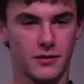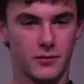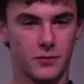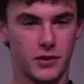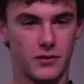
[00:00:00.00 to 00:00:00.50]

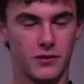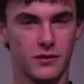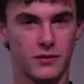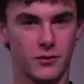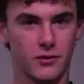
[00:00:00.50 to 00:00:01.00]
beat
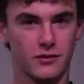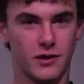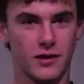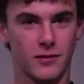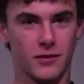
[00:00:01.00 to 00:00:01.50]
North
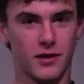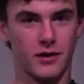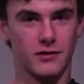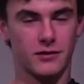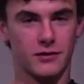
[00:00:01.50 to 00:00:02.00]
Salem
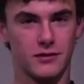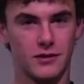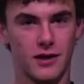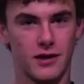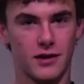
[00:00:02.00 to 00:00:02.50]
on
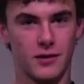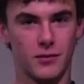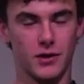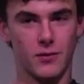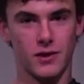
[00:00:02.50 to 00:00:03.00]
Tuesday in a
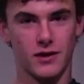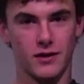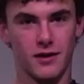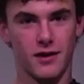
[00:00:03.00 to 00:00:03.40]
big win.